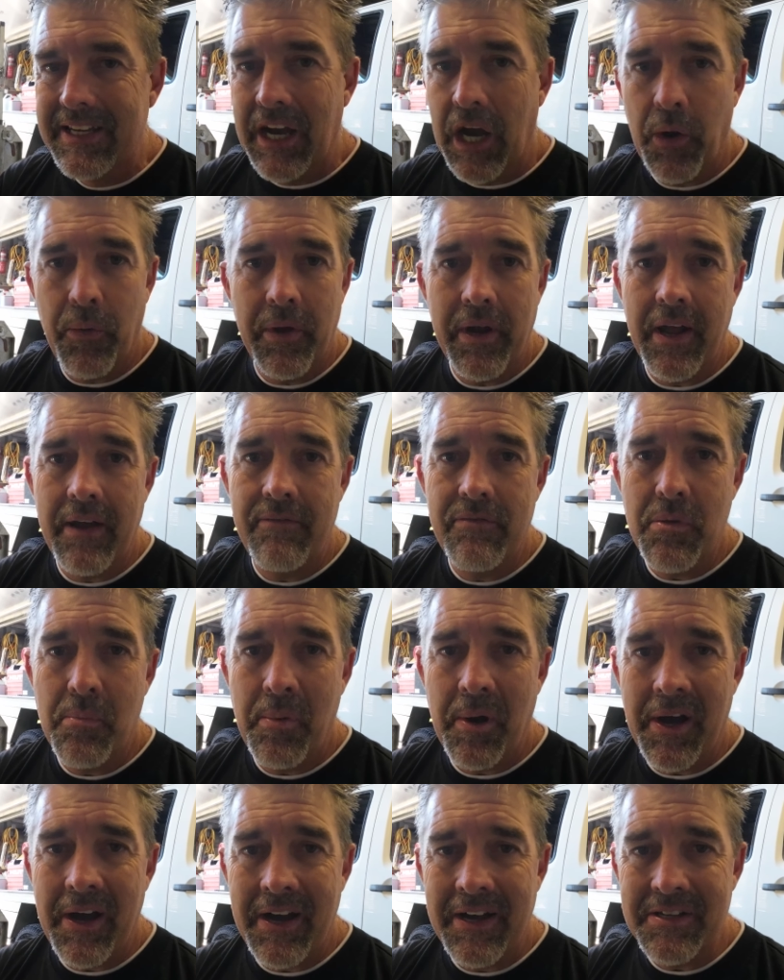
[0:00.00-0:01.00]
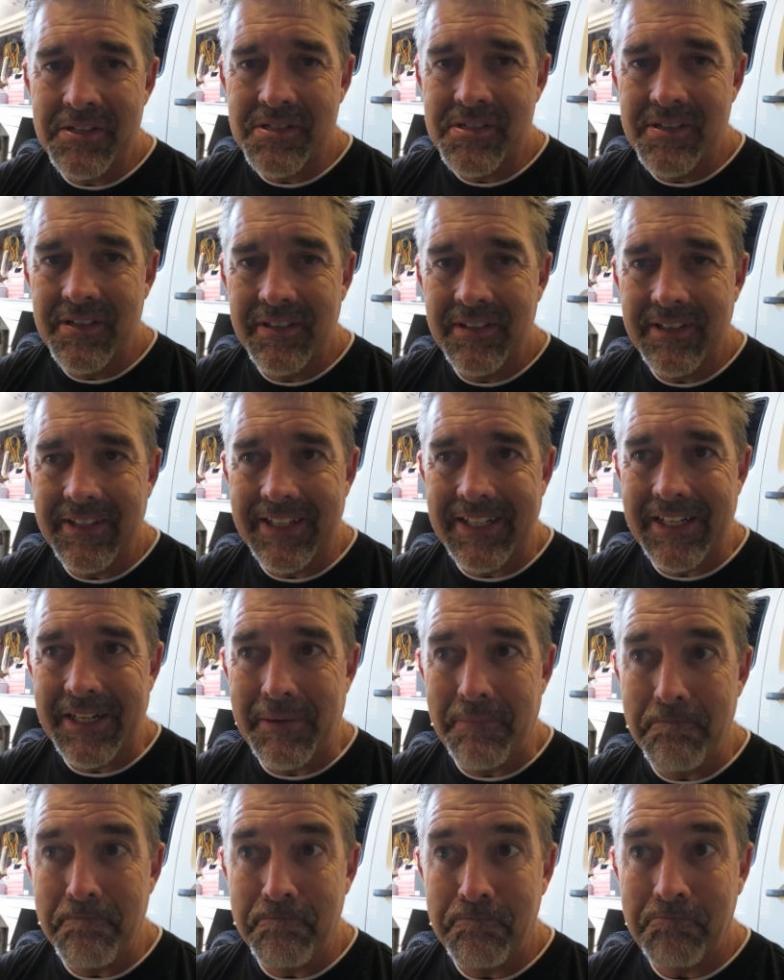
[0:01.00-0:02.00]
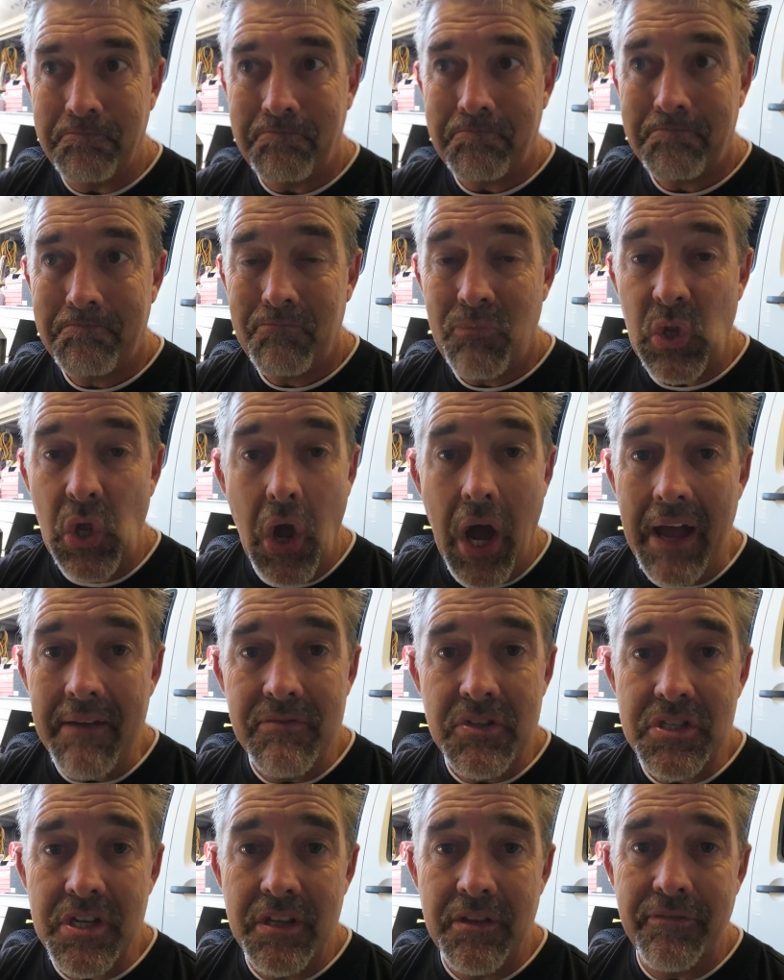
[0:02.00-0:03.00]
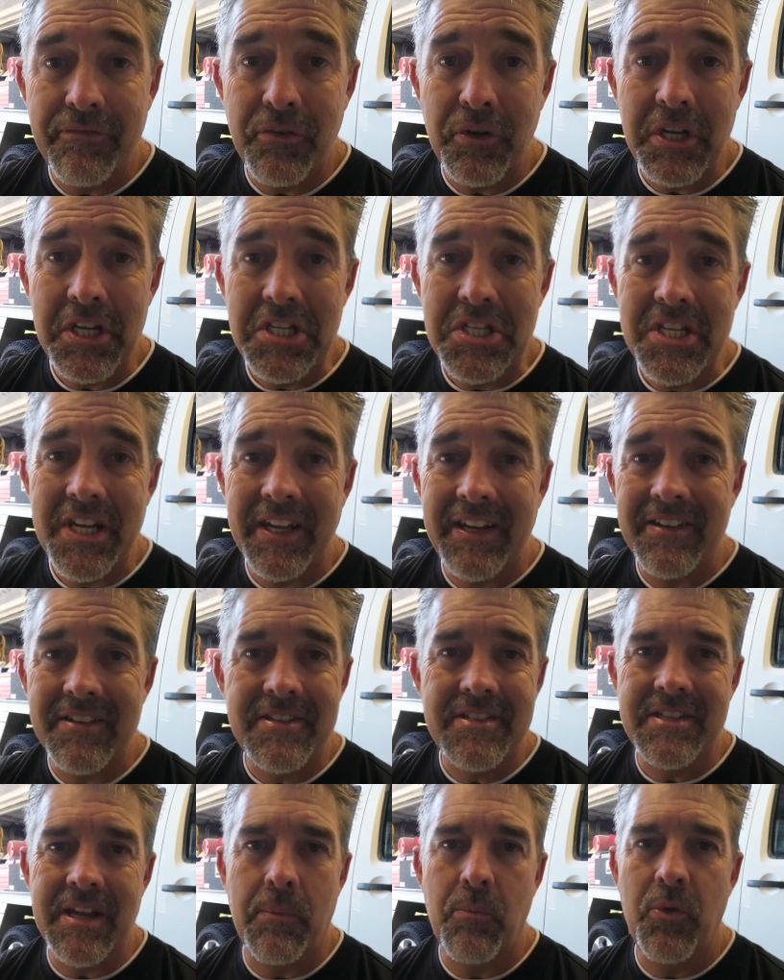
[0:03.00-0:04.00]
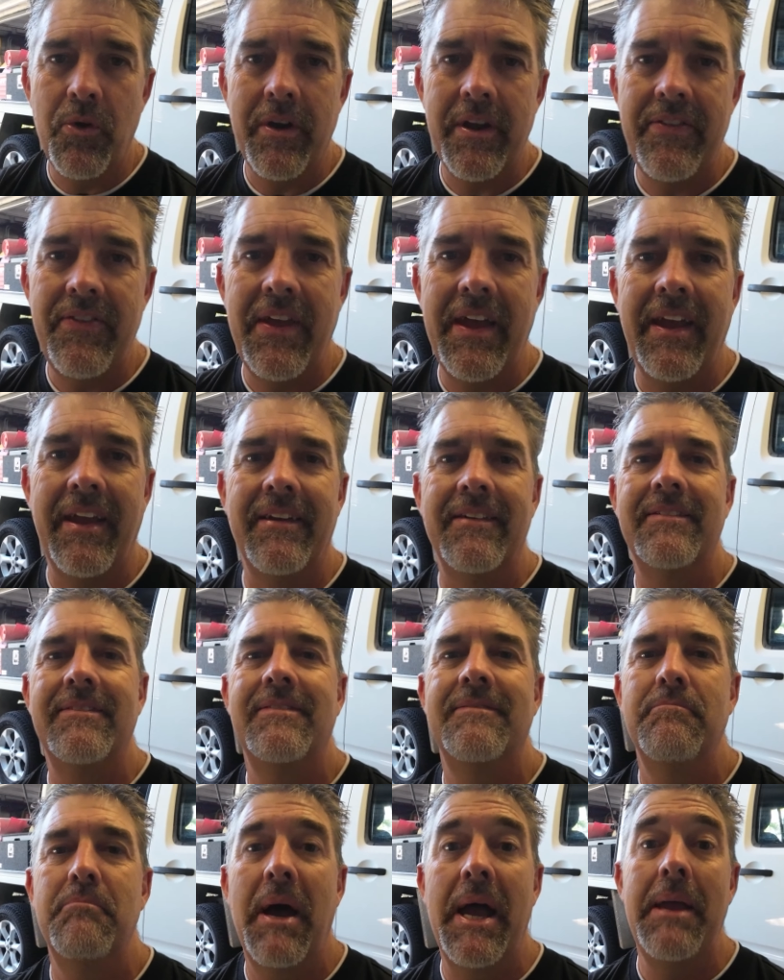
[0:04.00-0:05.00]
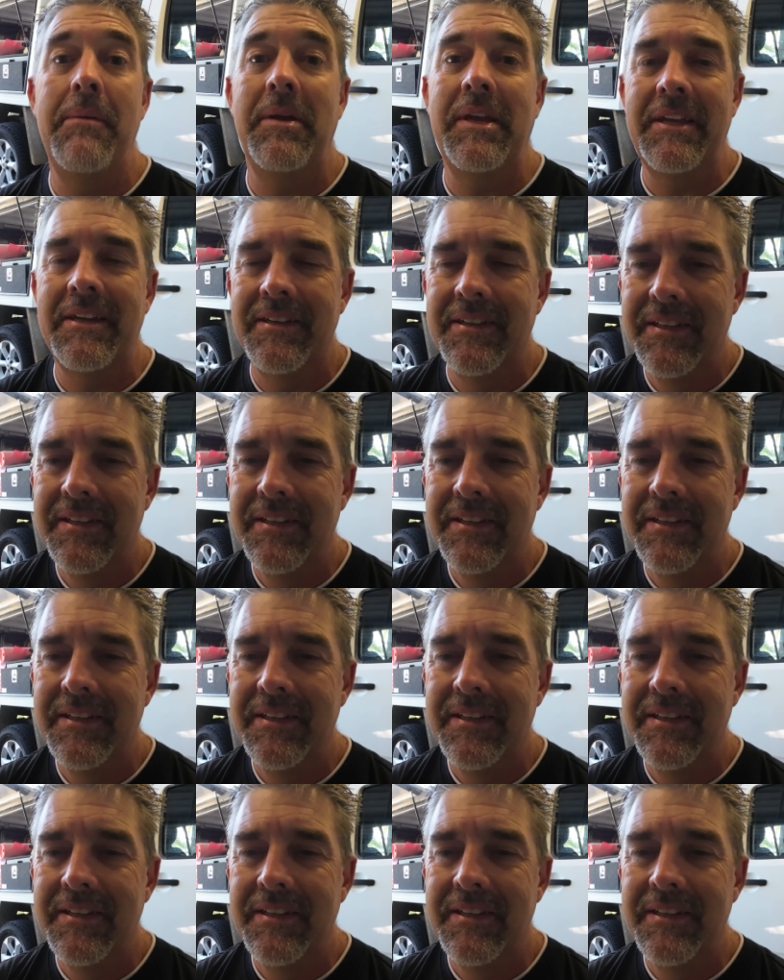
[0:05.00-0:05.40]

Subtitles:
I went over the bars. I haven't seen the footage yet. It's somewhere in there, maybe.